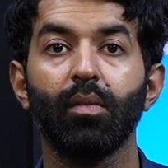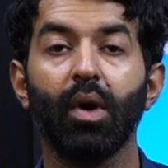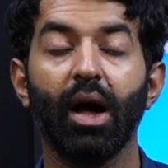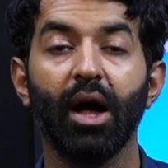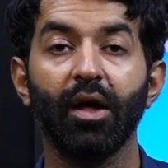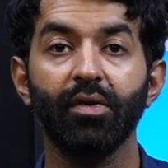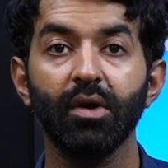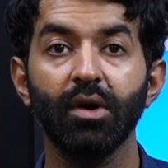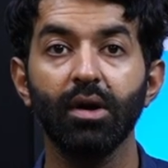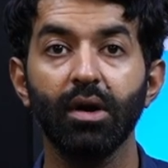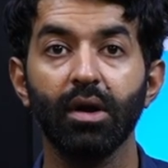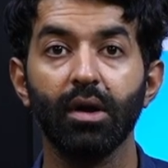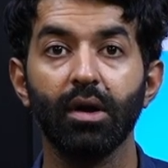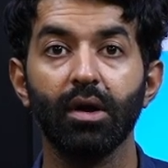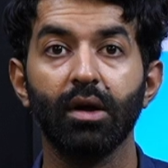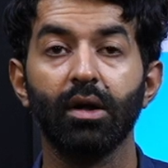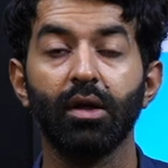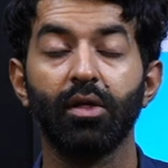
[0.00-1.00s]
other
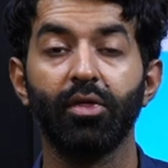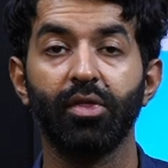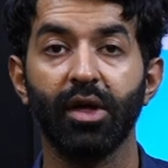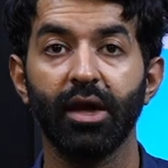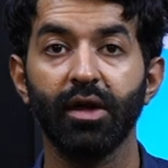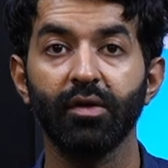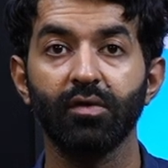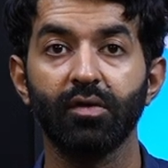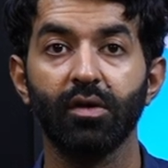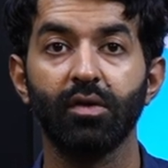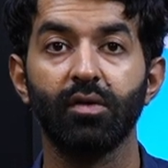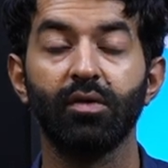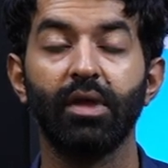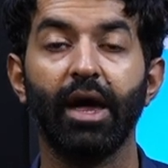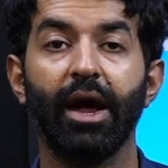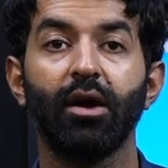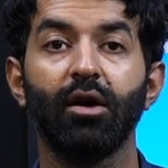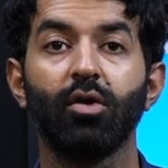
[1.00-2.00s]
things
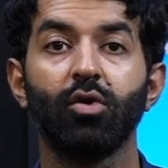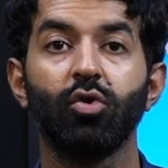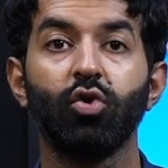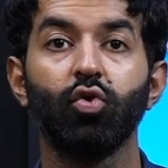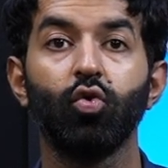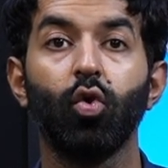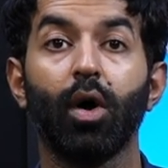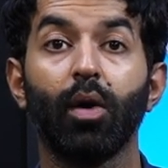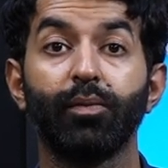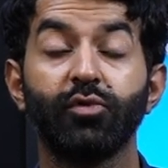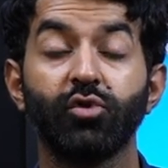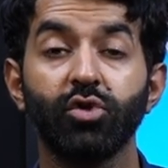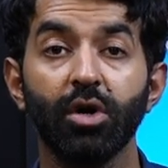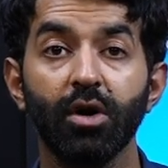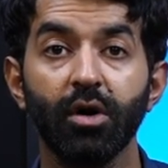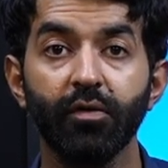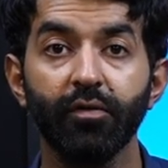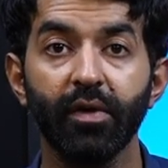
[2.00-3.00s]
that you
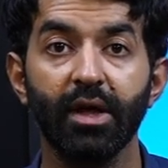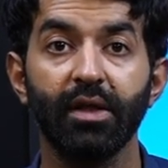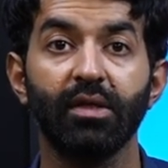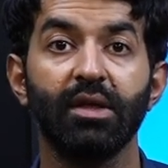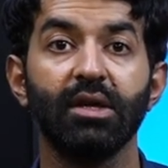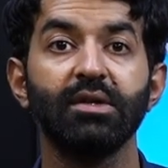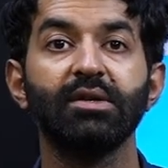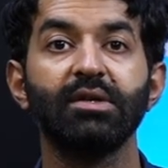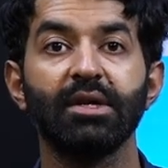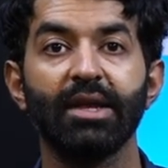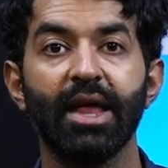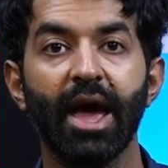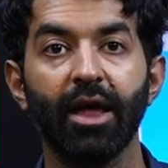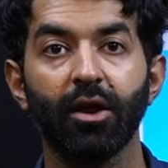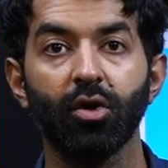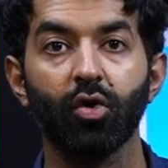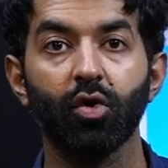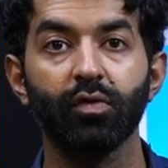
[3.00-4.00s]
observe in this
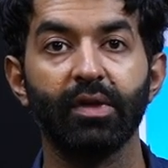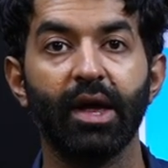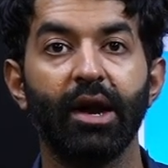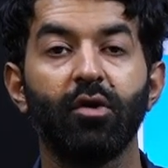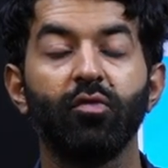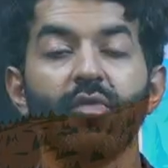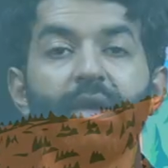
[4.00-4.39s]
scenario that we